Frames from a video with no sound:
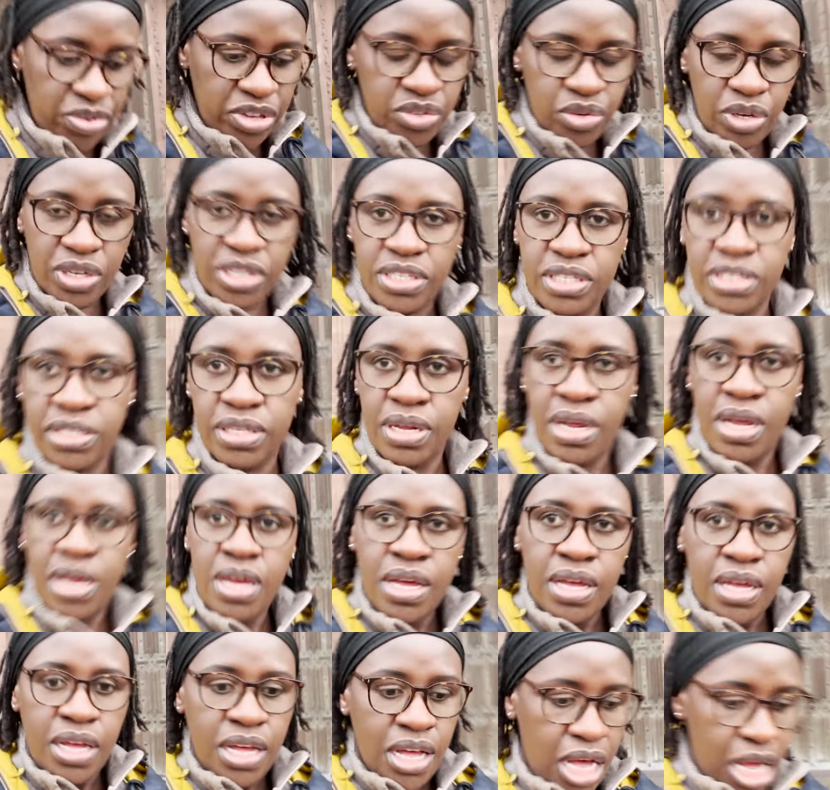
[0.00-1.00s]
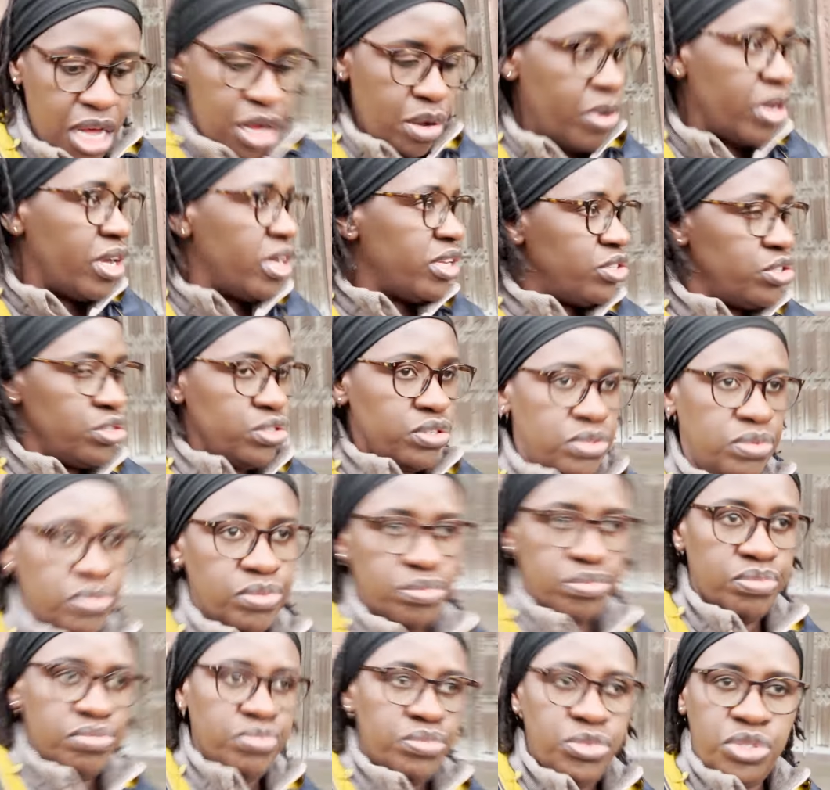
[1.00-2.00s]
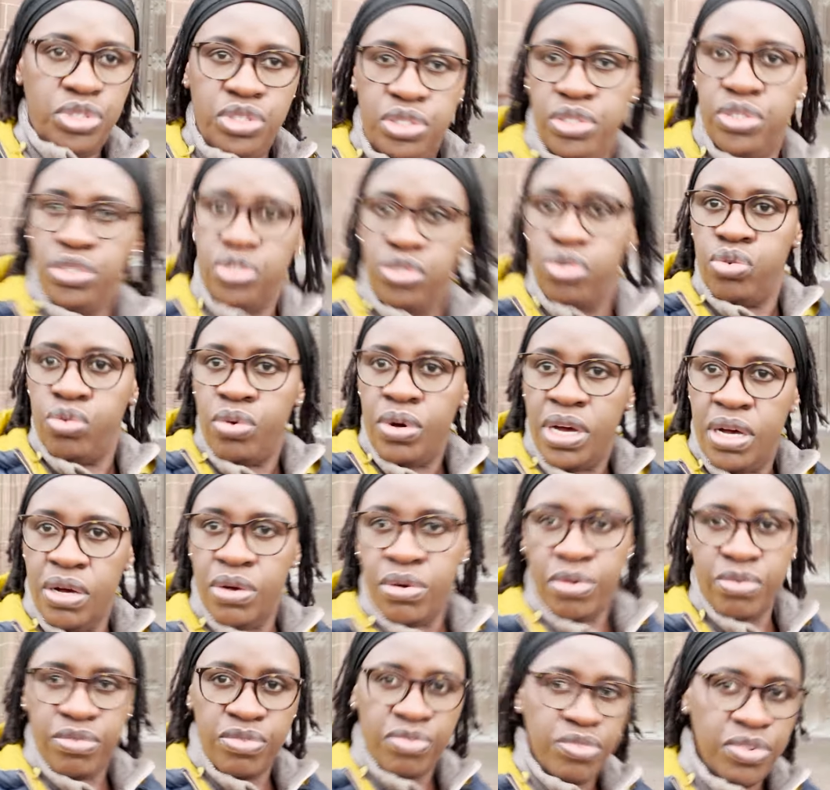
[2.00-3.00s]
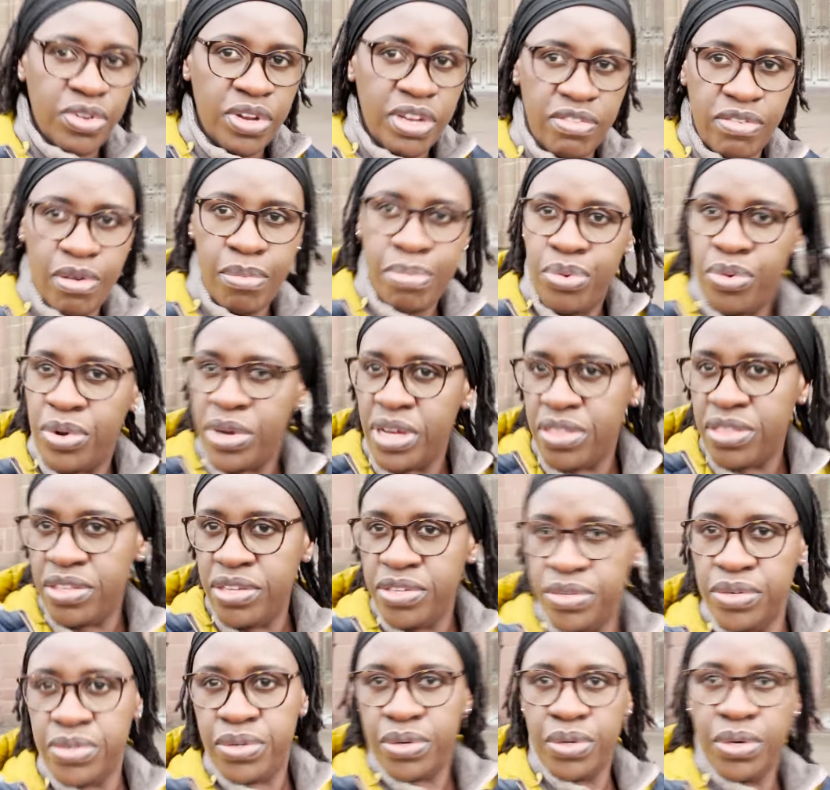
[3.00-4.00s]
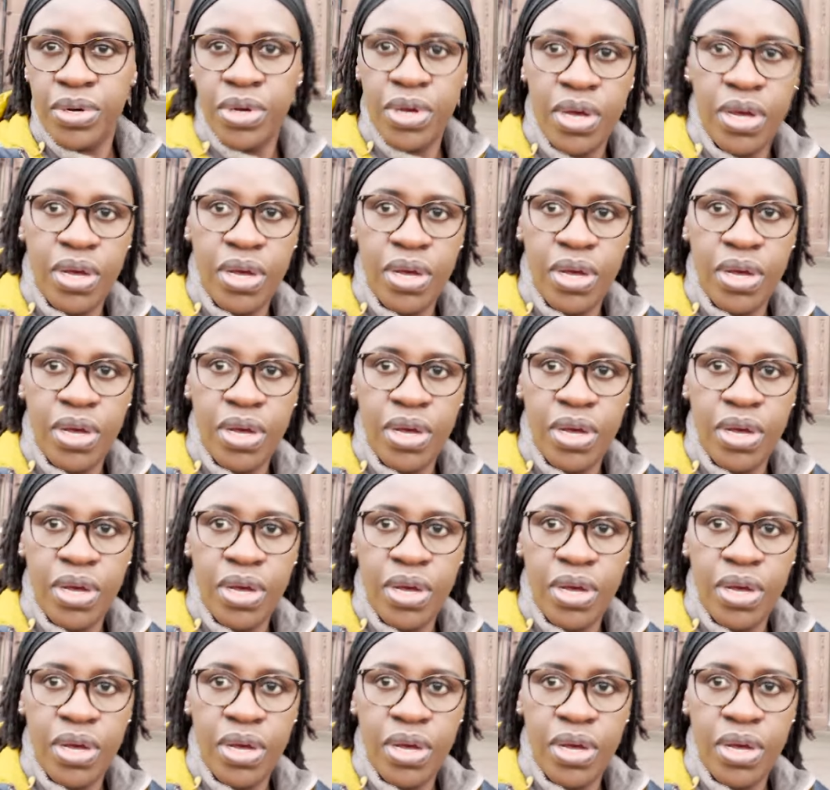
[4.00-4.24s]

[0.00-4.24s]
enjoyed our tour of Liverpool Cathedral.